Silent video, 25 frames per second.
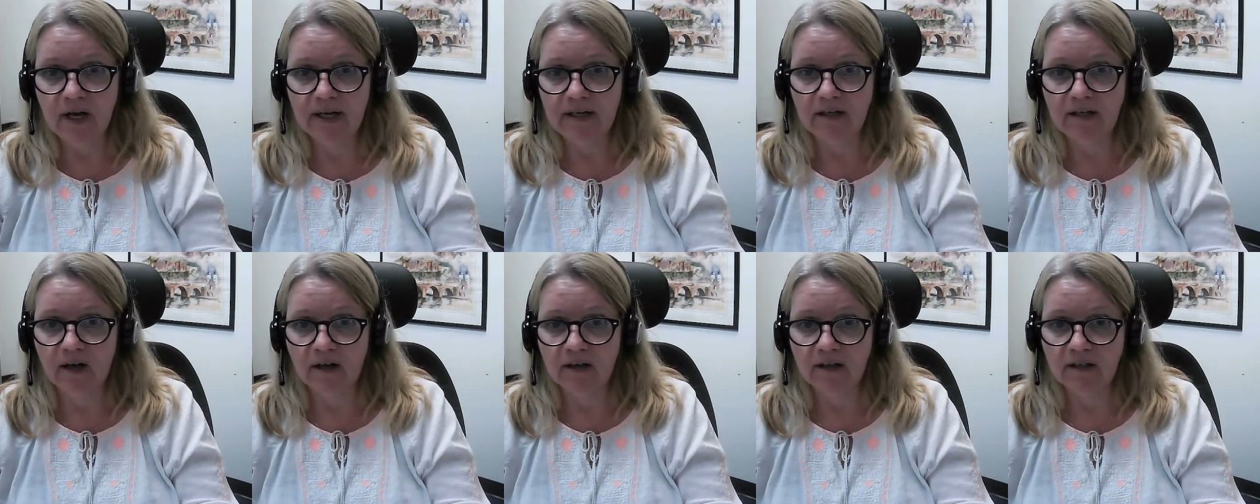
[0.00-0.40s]

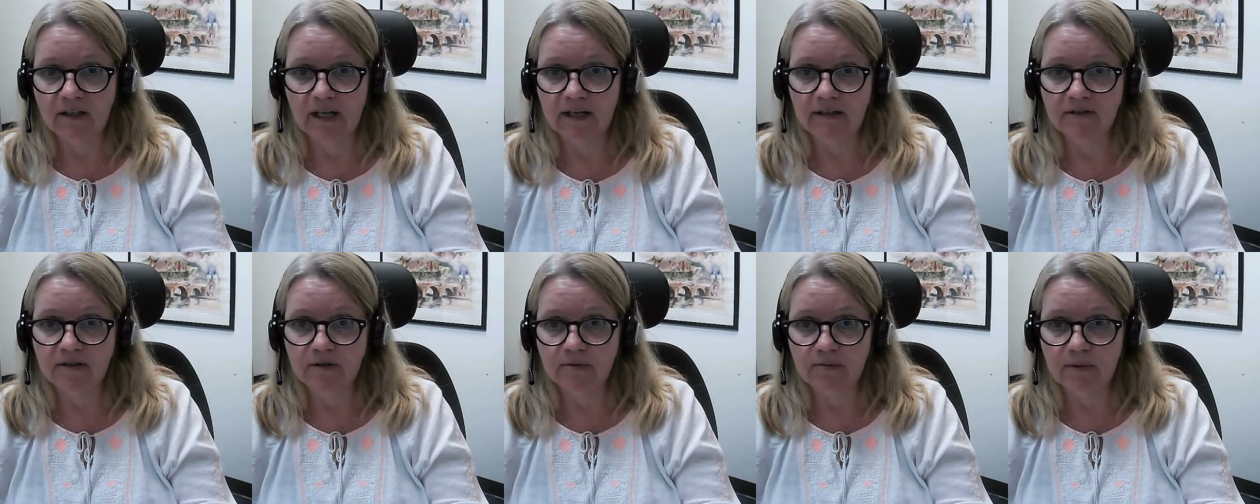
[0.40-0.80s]
and not
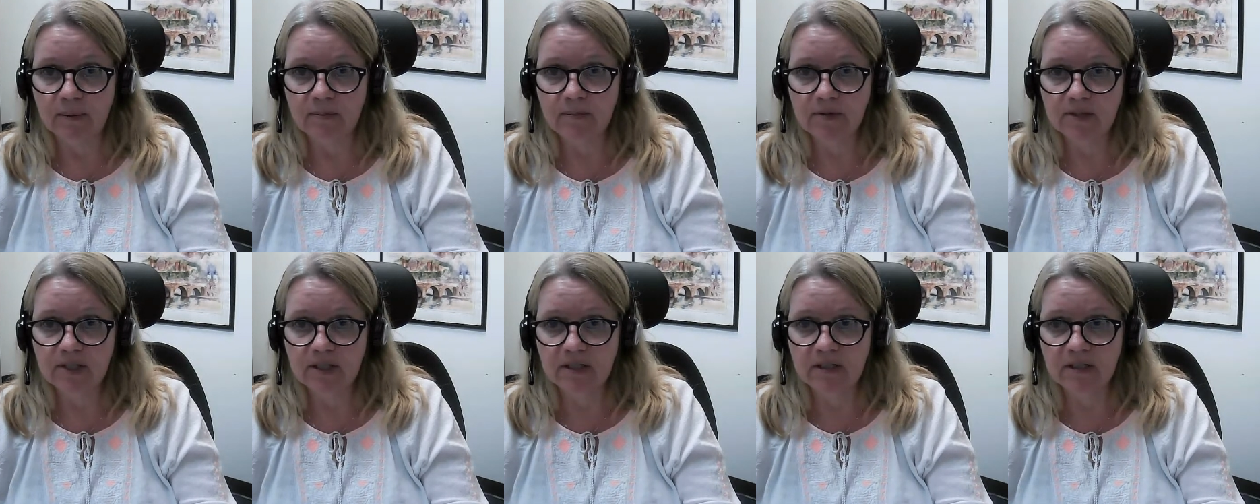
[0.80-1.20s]
allowed to
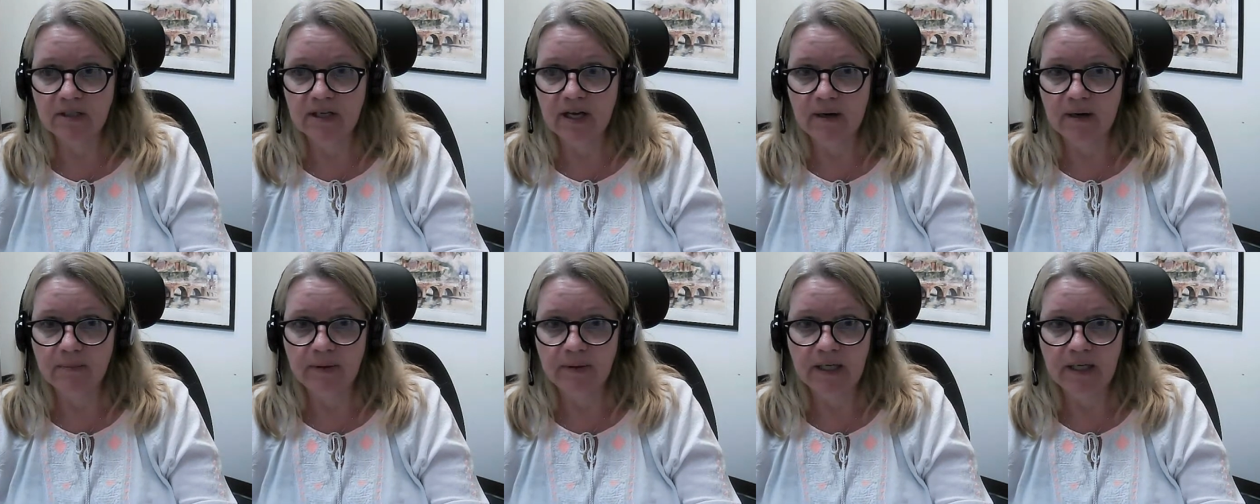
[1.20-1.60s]
represent
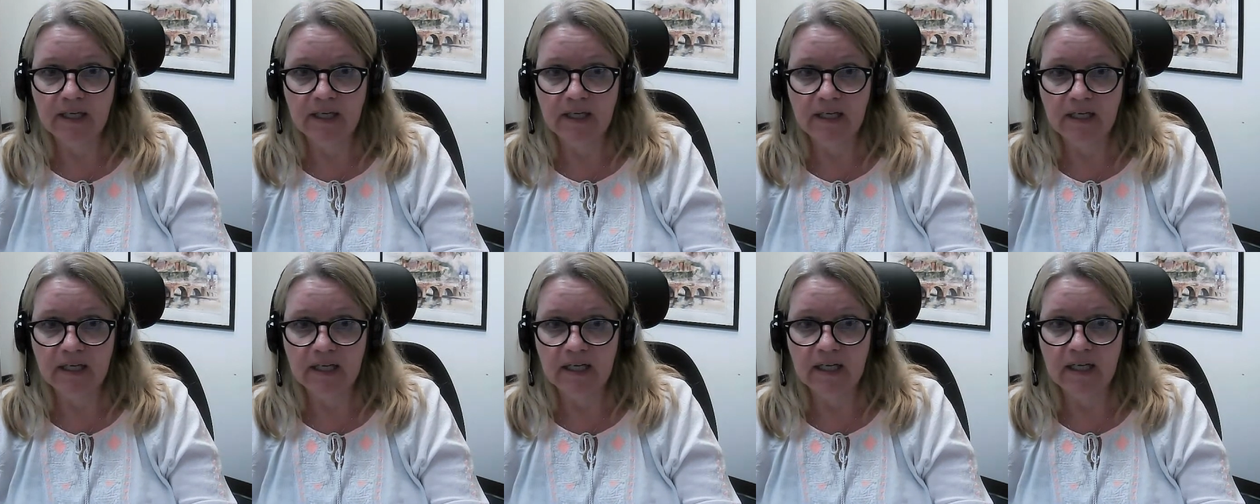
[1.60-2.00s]
the company
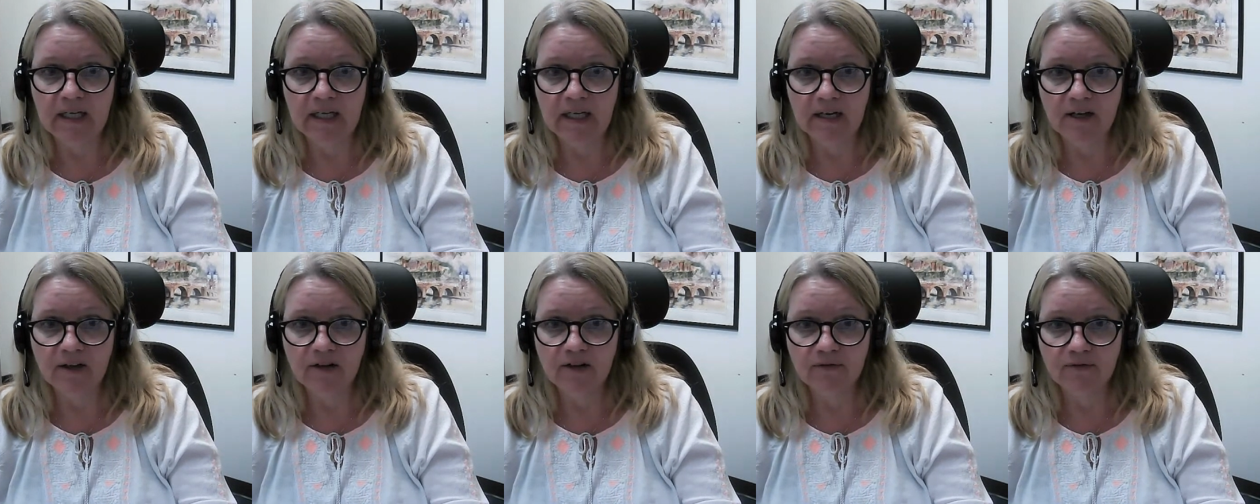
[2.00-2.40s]
in
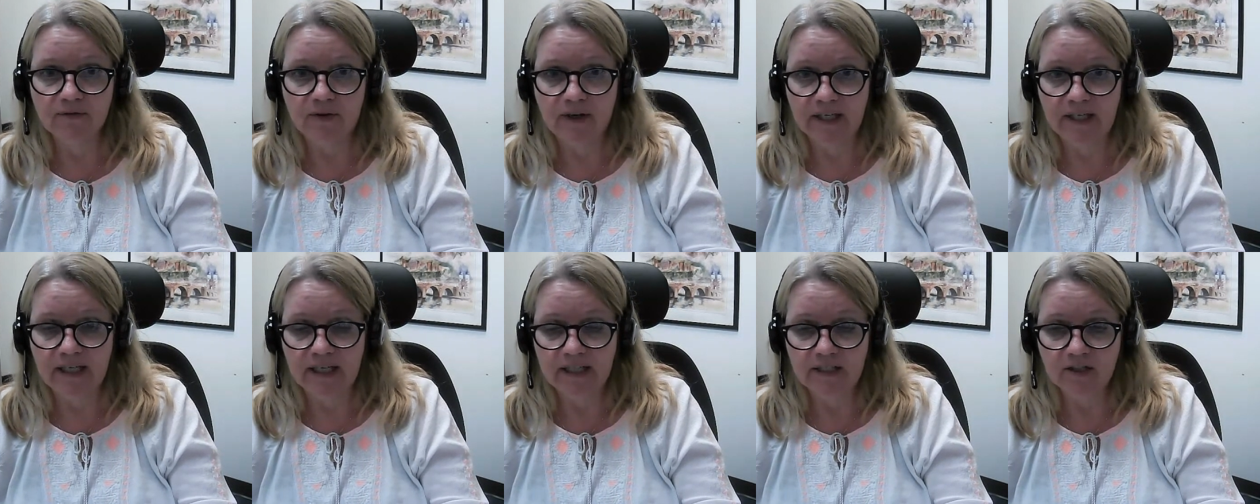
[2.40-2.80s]
any other
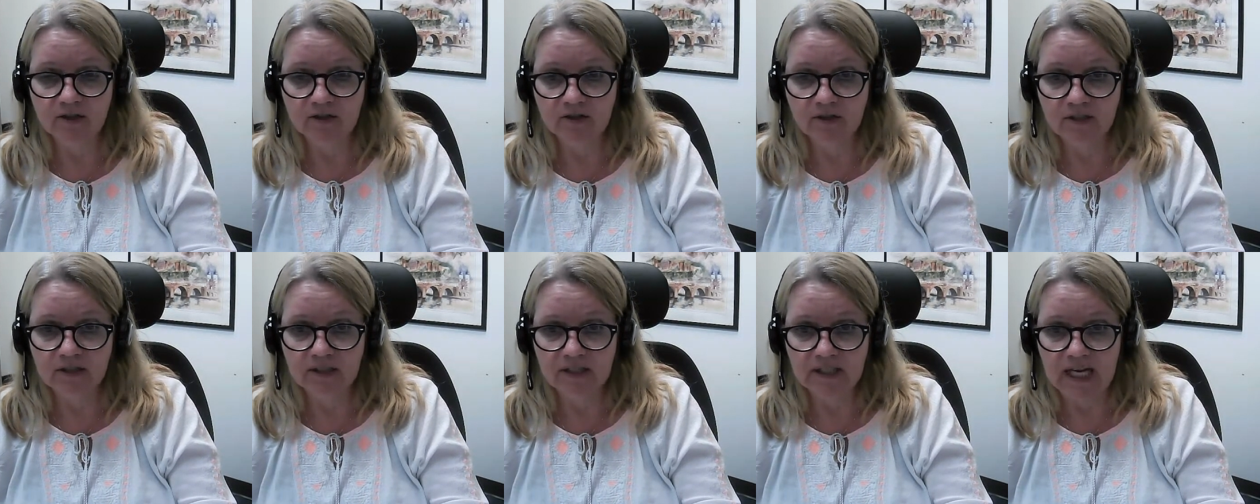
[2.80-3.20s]

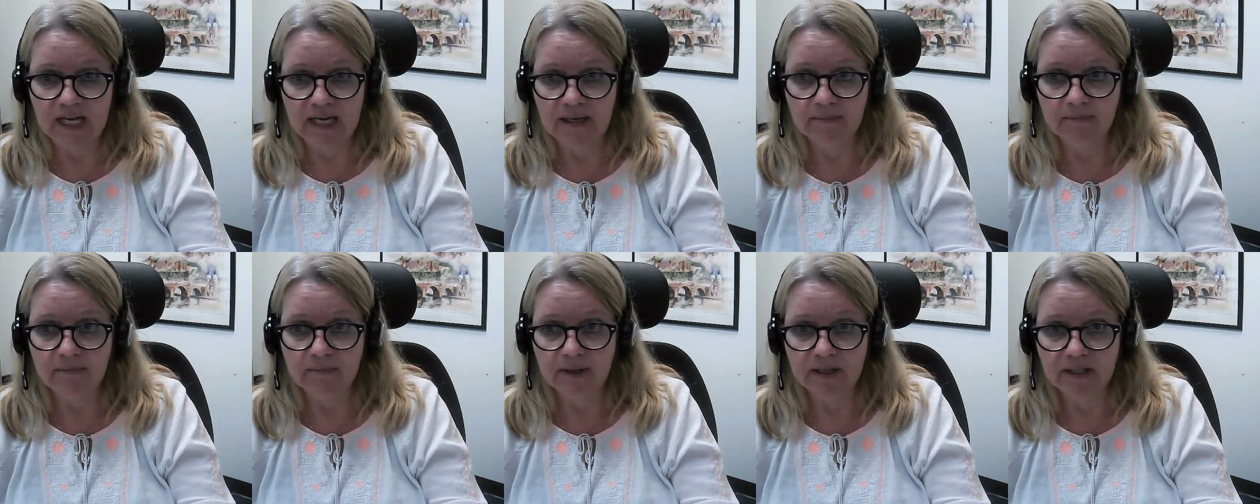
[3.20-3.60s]
financial
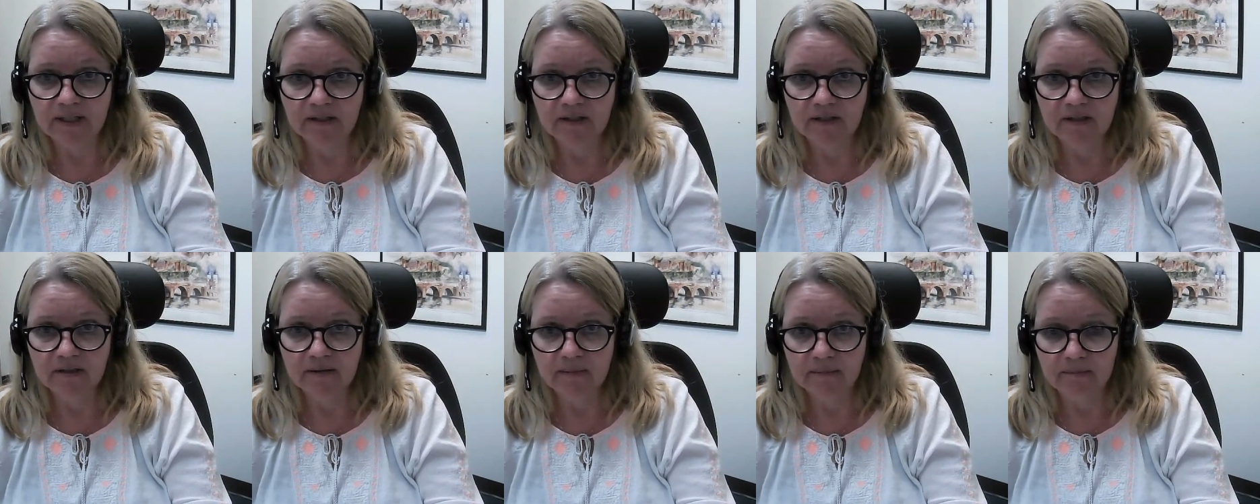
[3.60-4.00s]

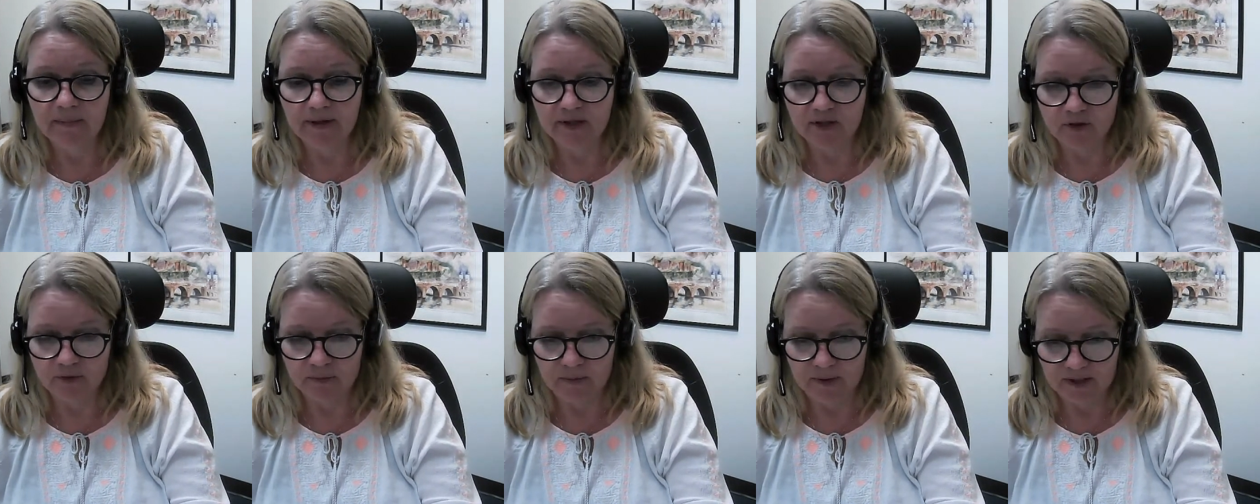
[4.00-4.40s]
statement
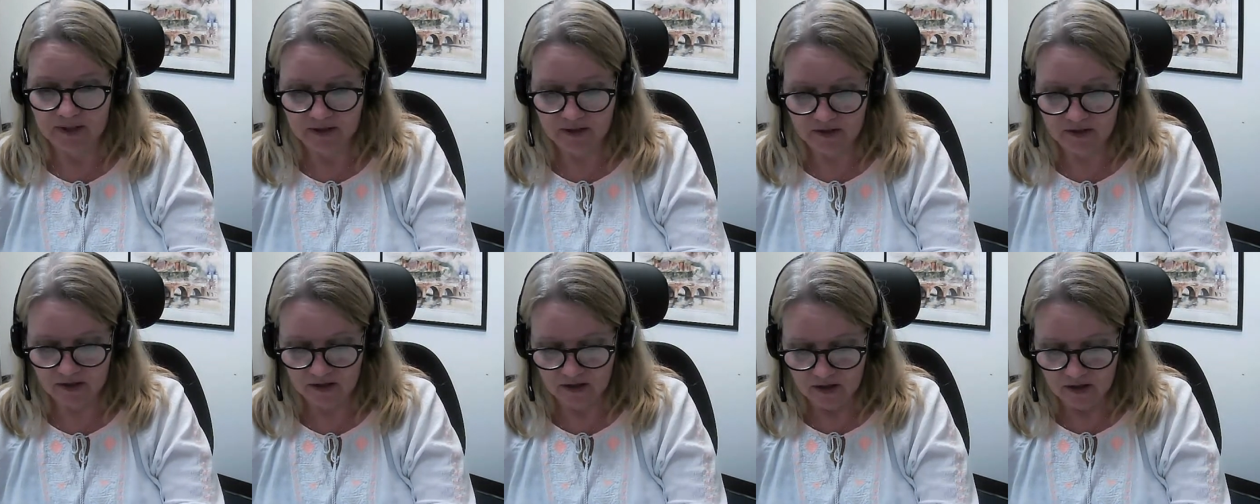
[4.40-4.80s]

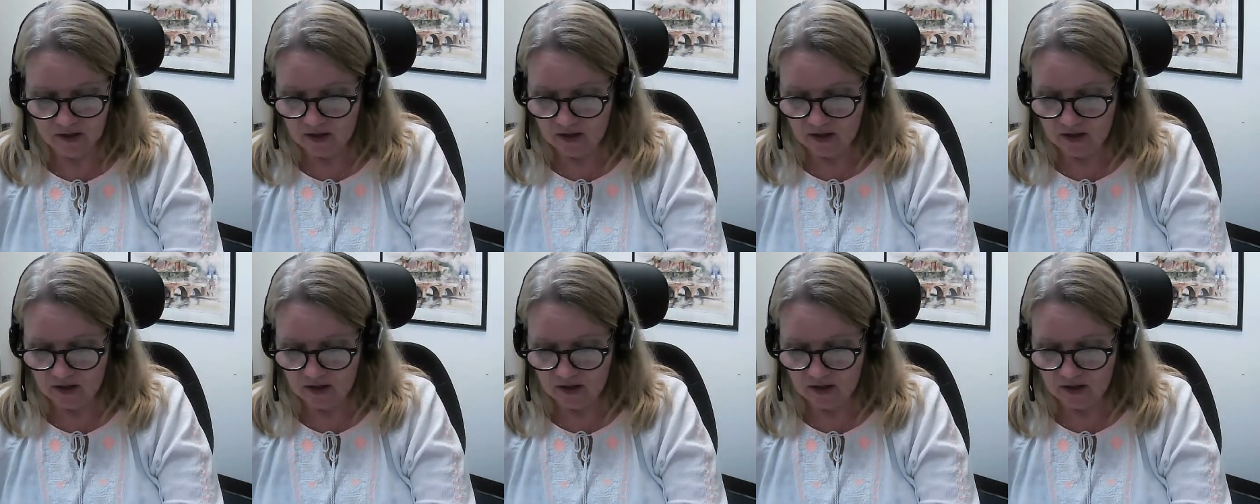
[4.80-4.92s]
measurements.